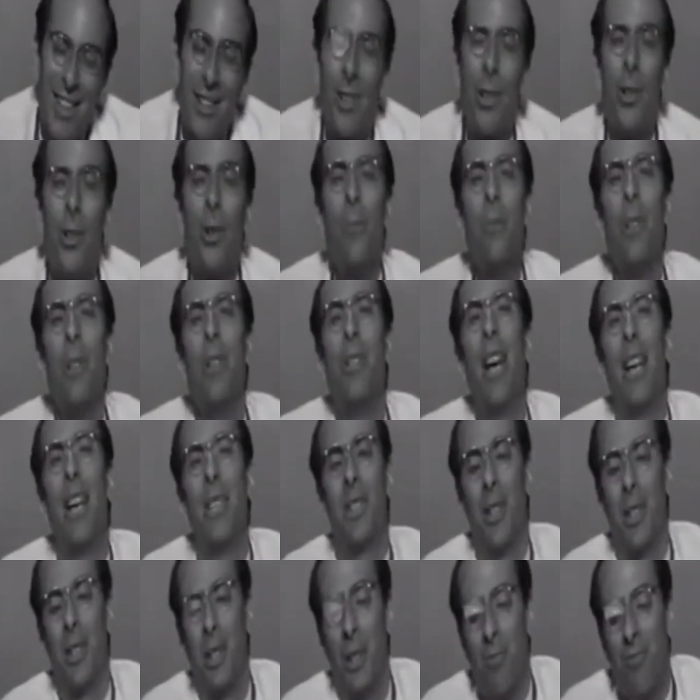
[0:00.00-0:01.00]
The human
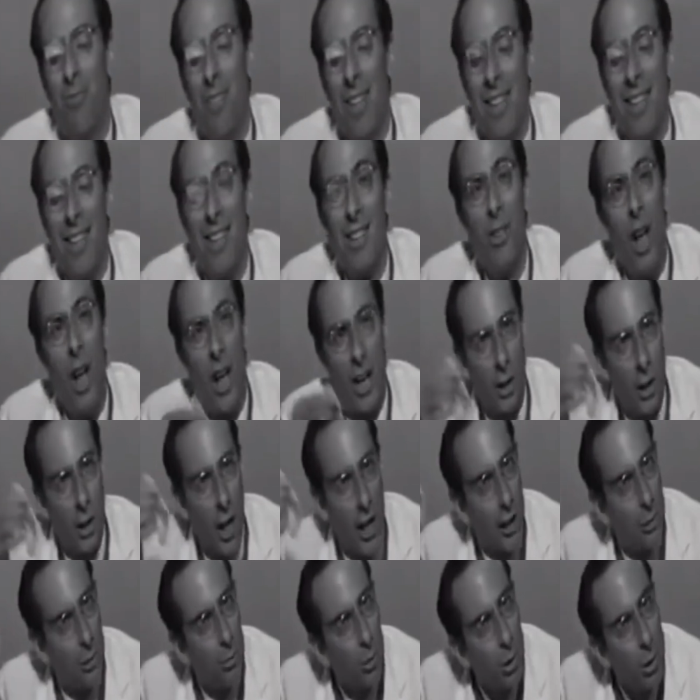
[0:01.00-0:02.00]
testicle is not
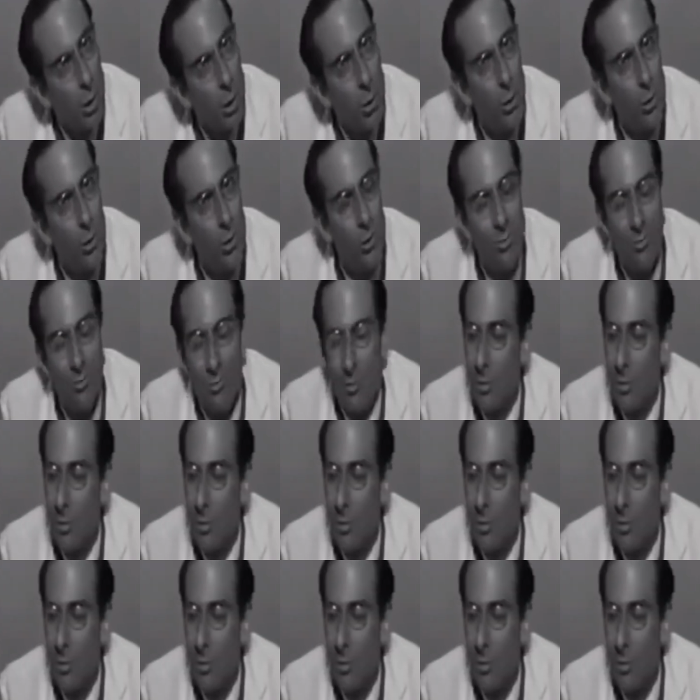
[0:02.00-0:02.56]
unlike a balloon.